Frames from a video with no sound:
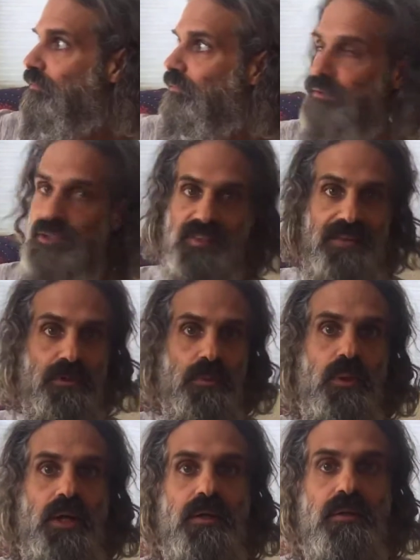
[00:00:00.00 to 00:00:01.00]
it's
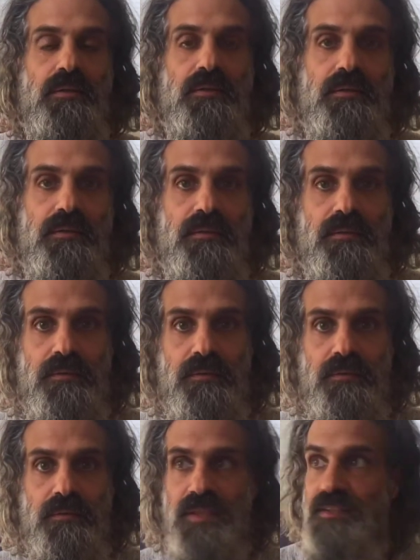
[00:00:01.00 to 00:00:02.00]
everywhere.
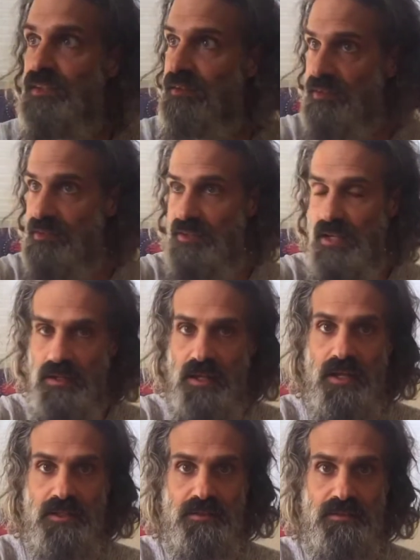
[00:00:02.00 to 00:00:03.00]
It's in the sunlight.
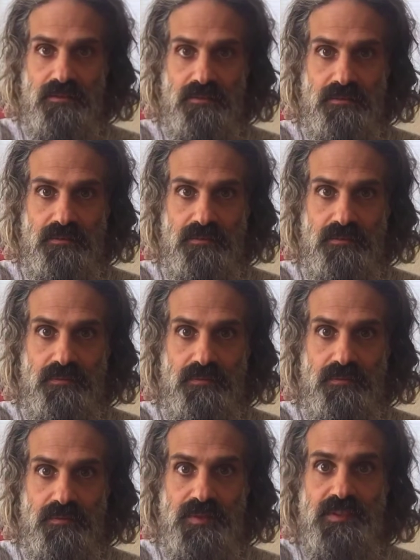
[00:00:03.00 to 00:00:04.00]

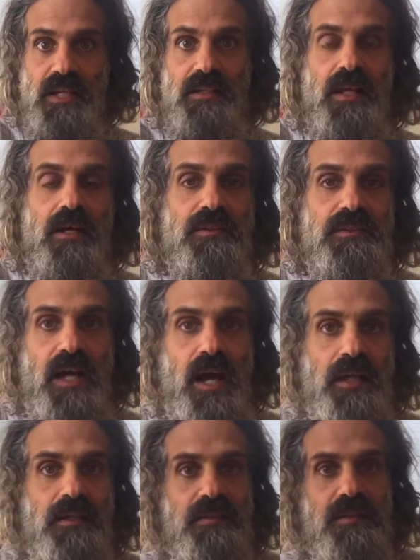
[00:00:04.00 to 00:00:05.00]
Stand
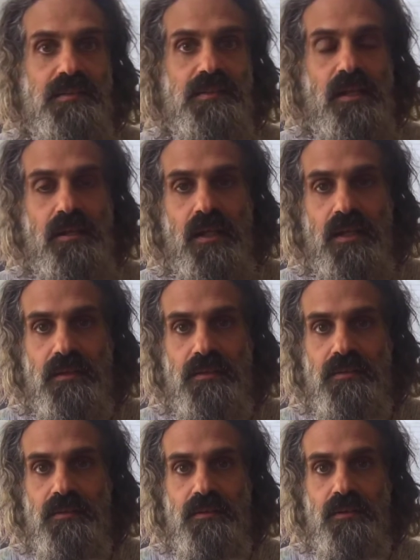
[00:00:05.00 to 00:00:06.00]
outside in the sunlight.
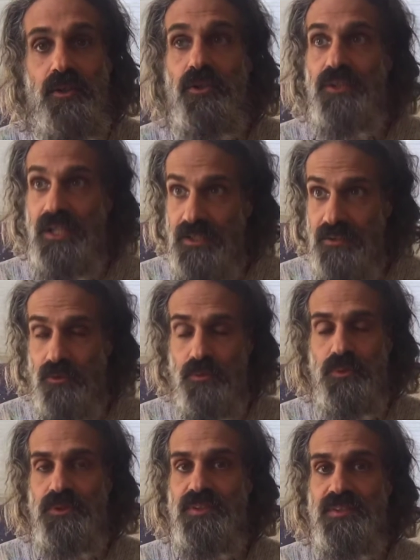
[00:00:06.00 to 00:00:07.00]
Connect
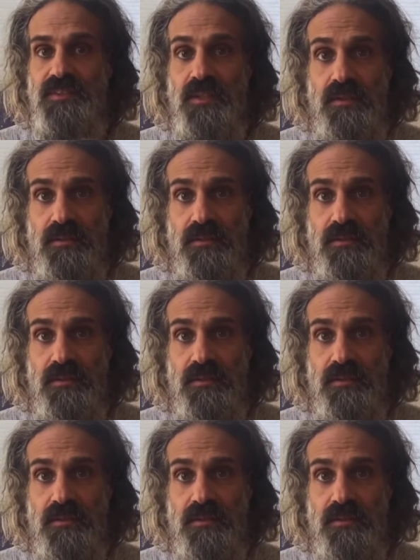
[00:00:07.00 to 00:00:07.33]
with the sun.